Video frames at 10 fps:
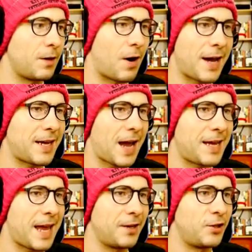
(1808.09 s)
No, I, I
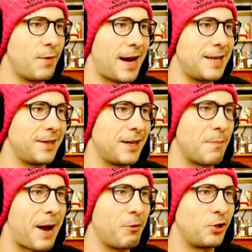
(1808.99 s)
can't do anything
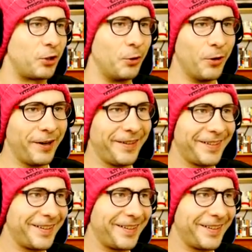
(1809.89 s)
about you.